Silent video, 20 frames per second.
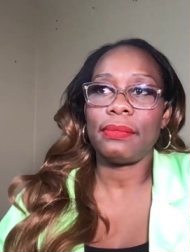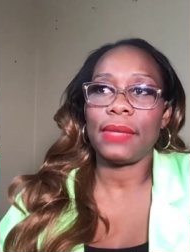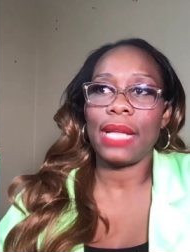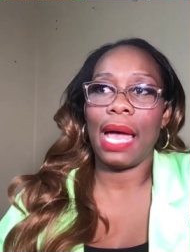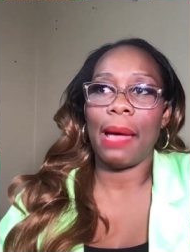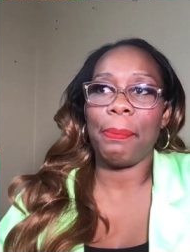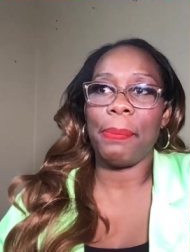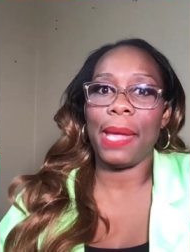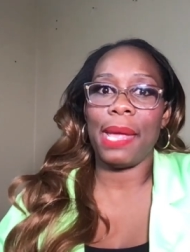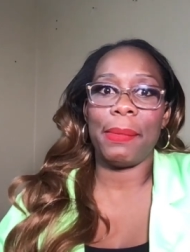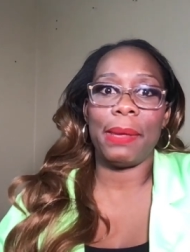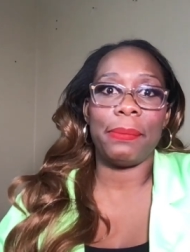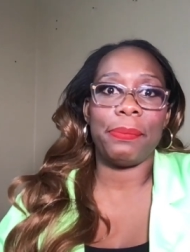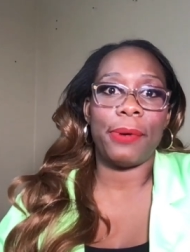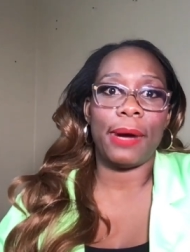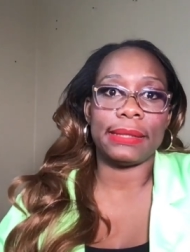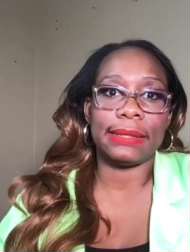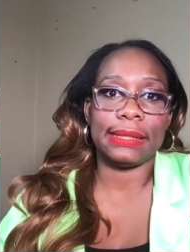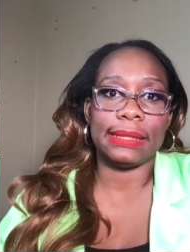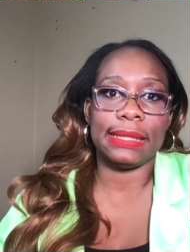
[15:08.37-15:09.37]
a payment
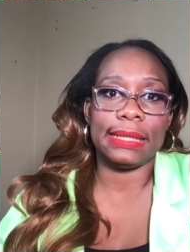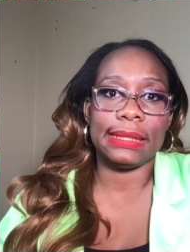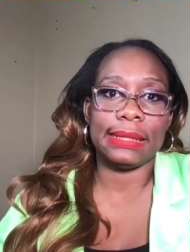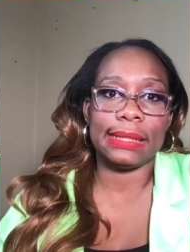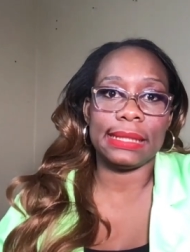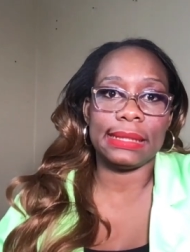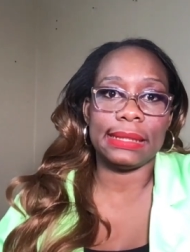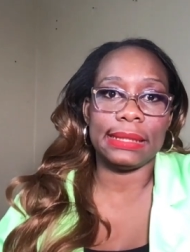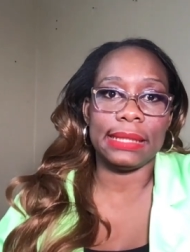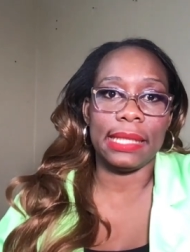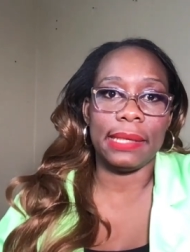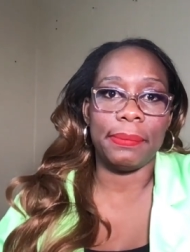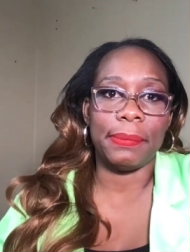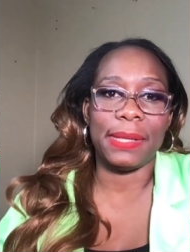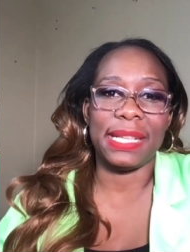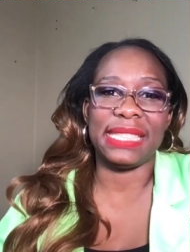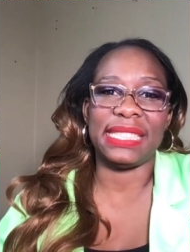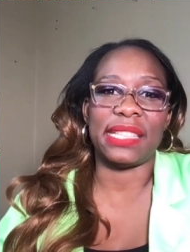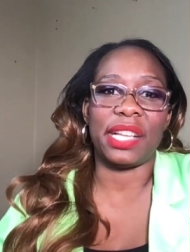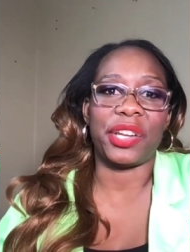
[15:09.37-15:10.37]
processing system,
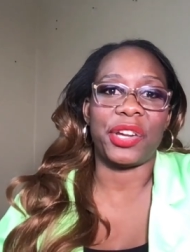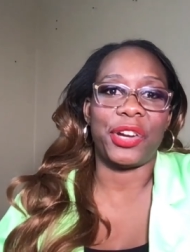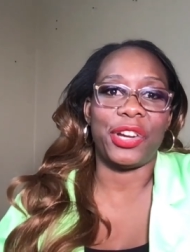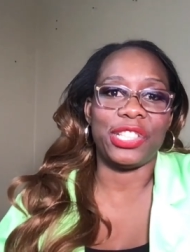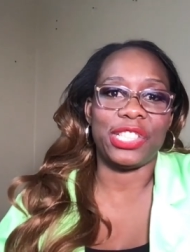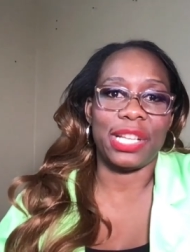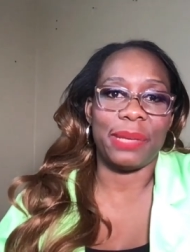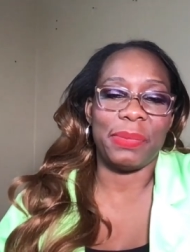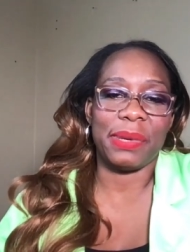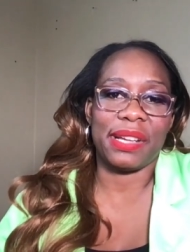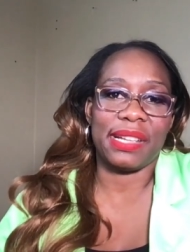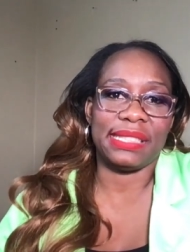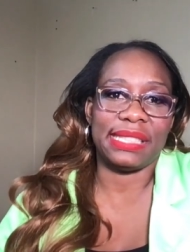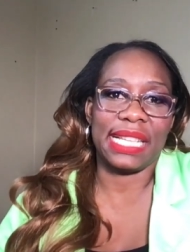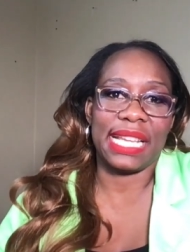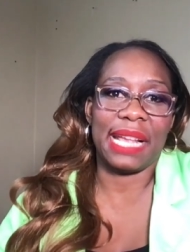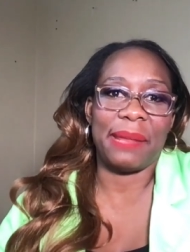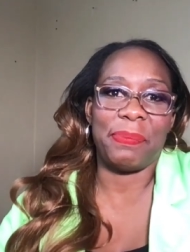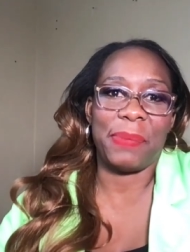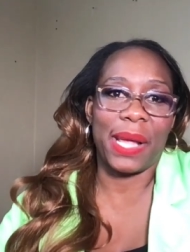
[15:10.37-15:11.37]
but it's not urgent because they
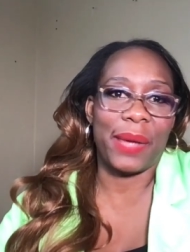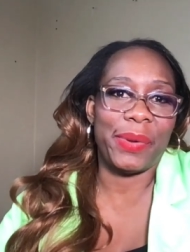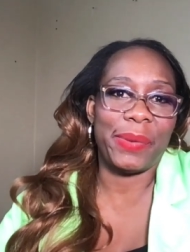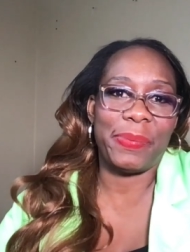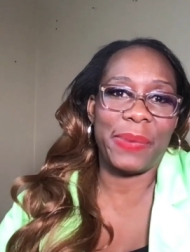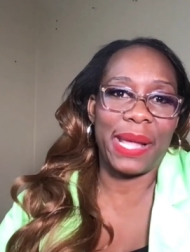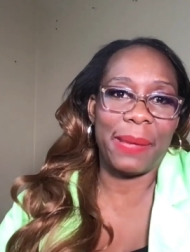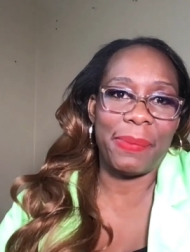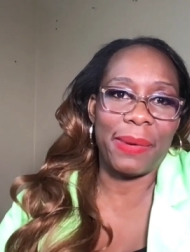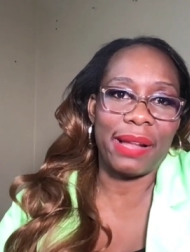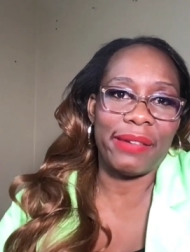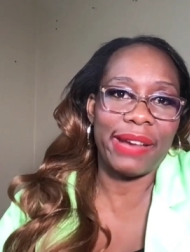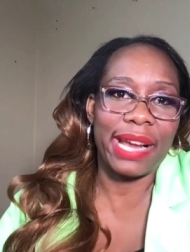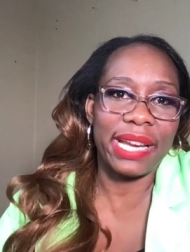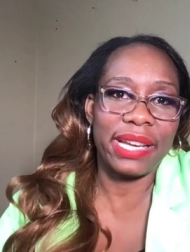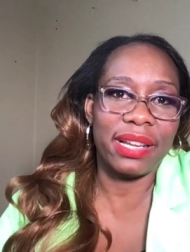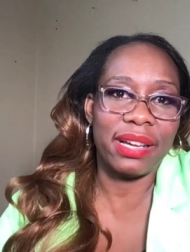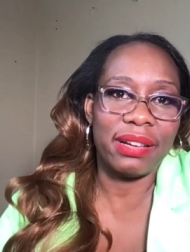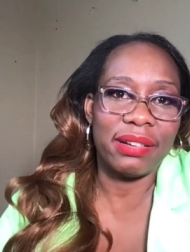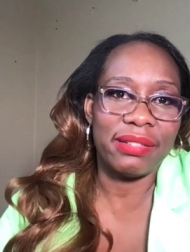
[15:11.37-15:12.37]
can pay with PayPal
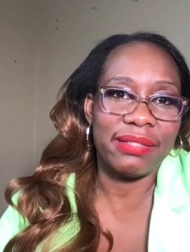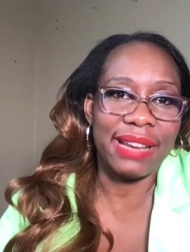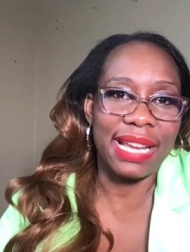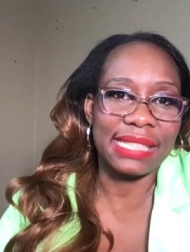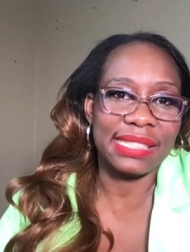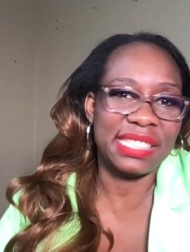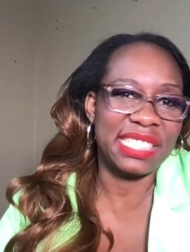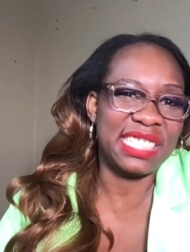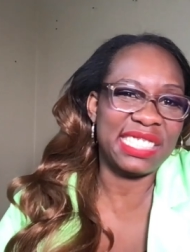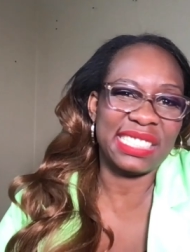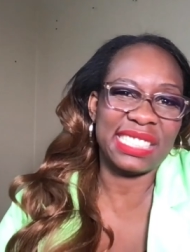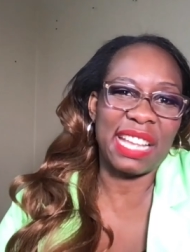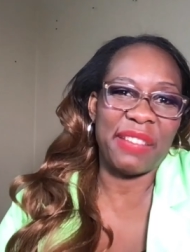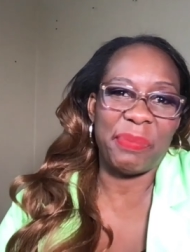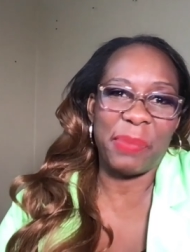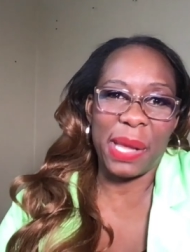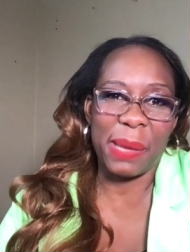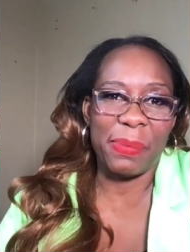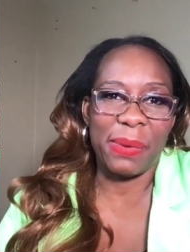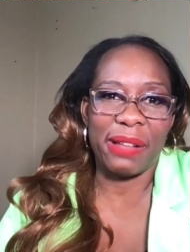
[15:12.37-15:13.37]
right now, right? So you just have
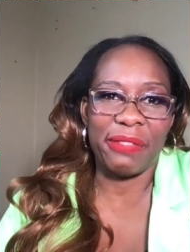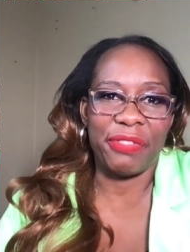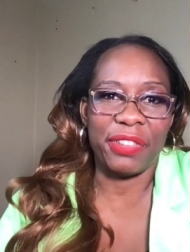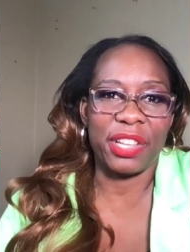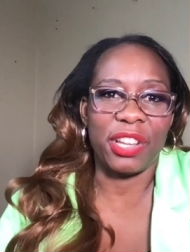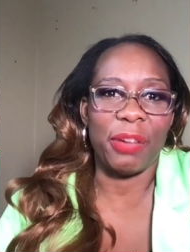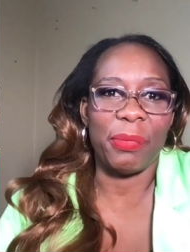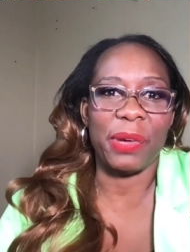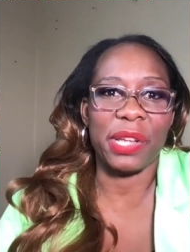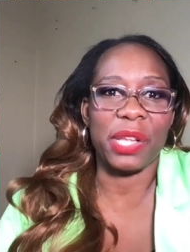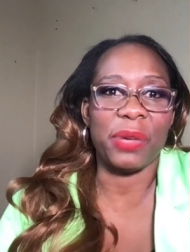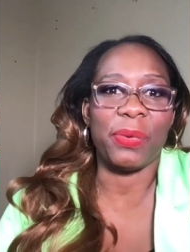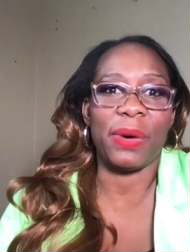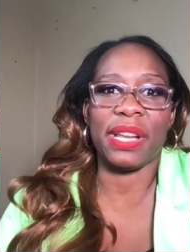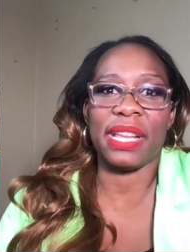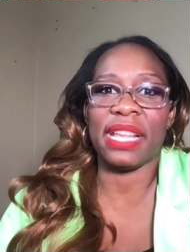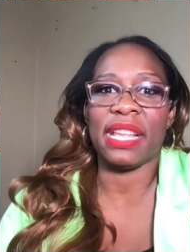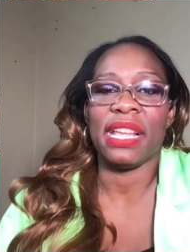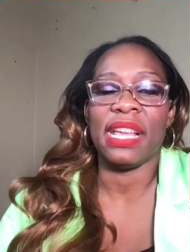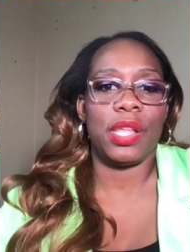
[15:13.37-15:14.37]
PayPal for now, but you
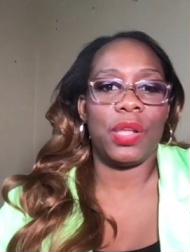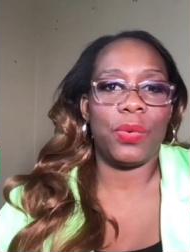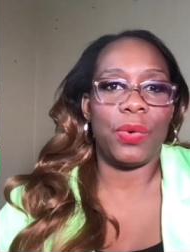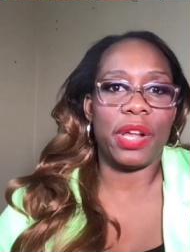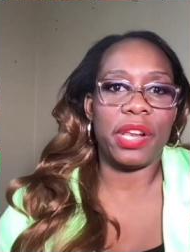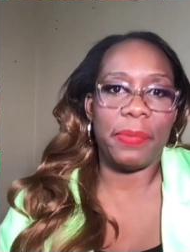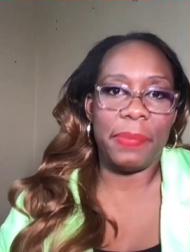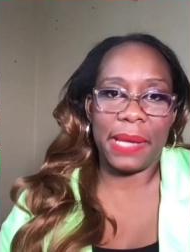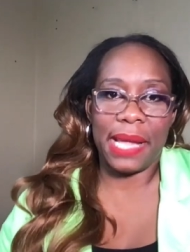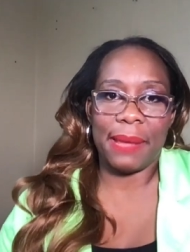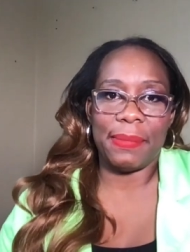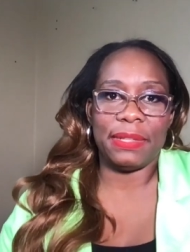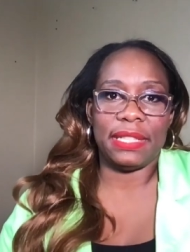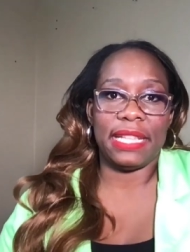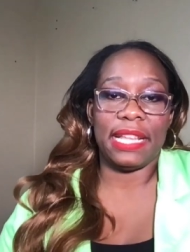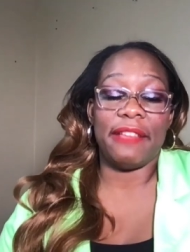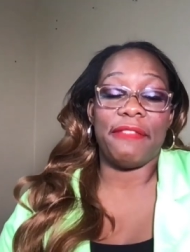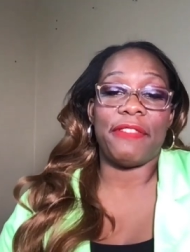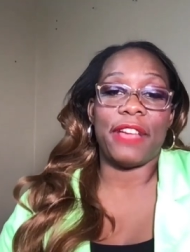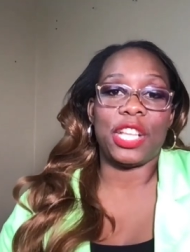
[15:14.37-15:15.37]
want to you want to be able
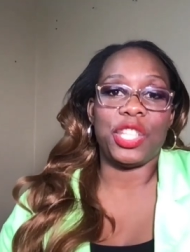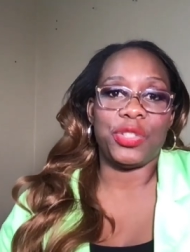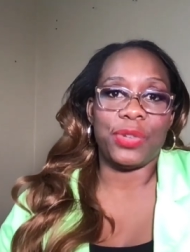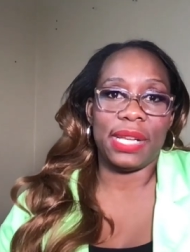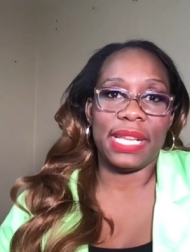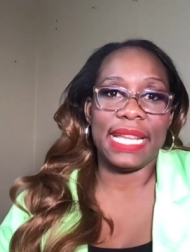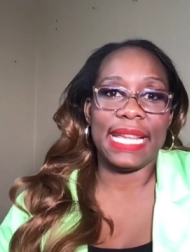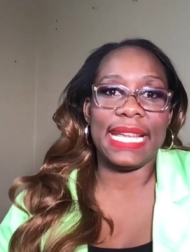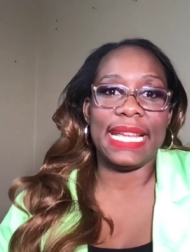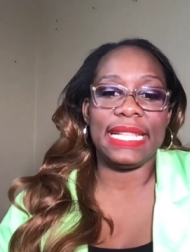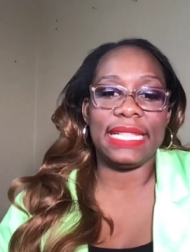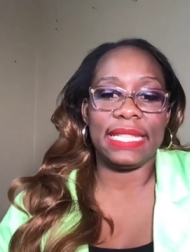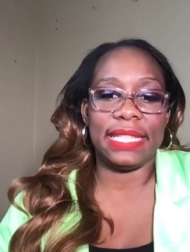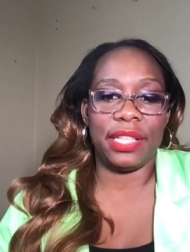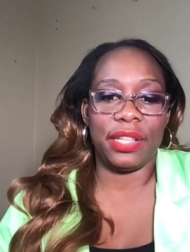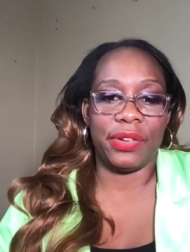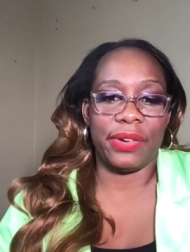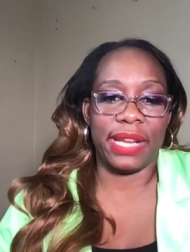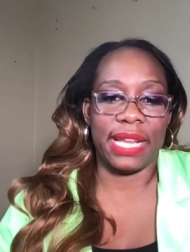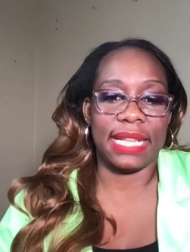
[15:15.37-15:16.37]
to eventually
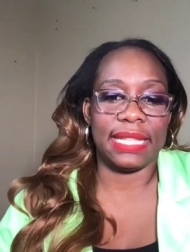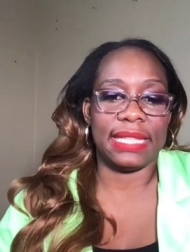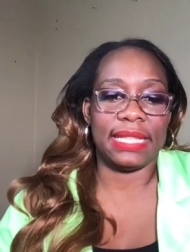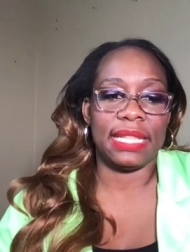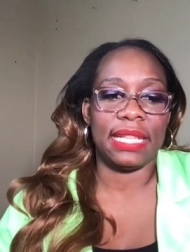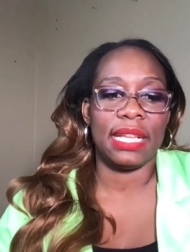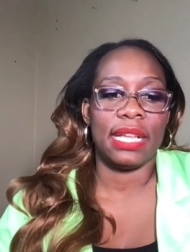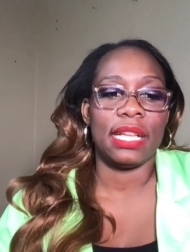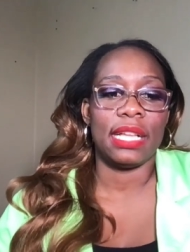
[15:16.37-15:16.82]
integrate